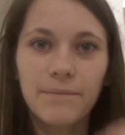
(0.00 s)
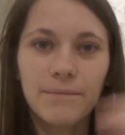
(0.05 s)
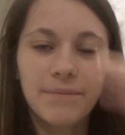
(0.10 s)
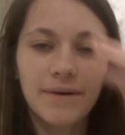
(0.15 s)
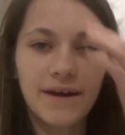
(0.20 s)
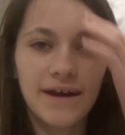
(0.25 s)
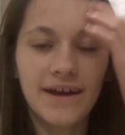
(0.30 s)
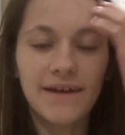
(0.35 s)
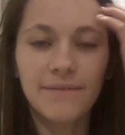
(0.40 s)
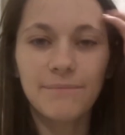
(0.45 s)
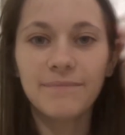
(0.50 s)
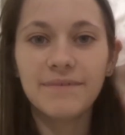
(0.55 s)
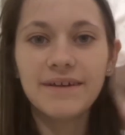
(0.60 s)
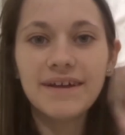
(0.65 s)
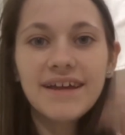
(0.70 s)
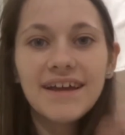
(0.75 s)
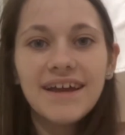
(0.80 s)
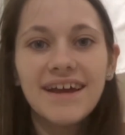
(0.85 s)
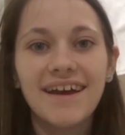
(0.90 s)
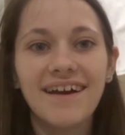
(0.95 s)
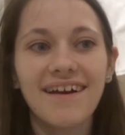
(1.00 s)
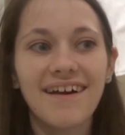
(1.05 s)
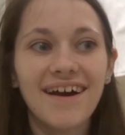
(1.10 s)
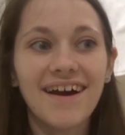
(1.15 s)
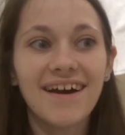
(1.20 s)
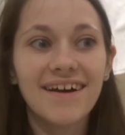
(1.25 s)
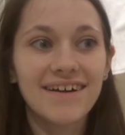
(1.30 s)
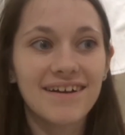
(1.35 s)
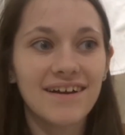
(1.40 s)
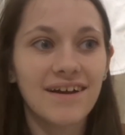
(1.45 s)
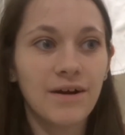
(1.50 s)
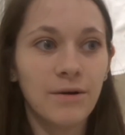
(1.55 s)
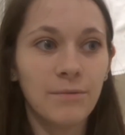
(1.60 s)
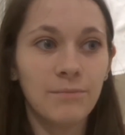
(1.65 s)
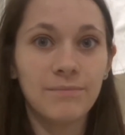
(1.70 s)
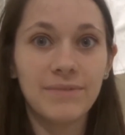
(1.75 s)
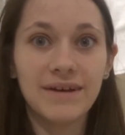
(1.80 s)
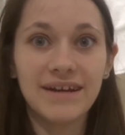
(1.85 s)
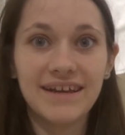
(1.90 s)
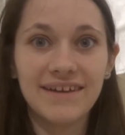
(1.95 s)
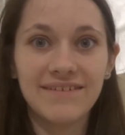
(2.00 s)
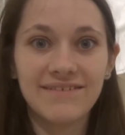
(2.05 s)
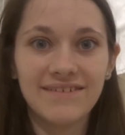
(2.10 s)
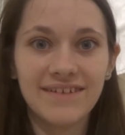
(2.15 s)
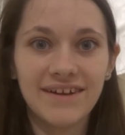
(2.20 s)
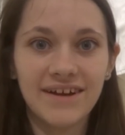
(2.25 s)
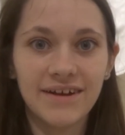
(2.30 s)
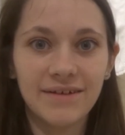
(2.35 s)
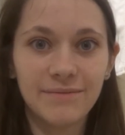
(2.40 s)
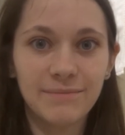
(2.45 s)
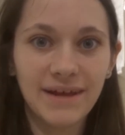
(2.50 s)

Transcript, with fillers: But um, I can't believe that I'm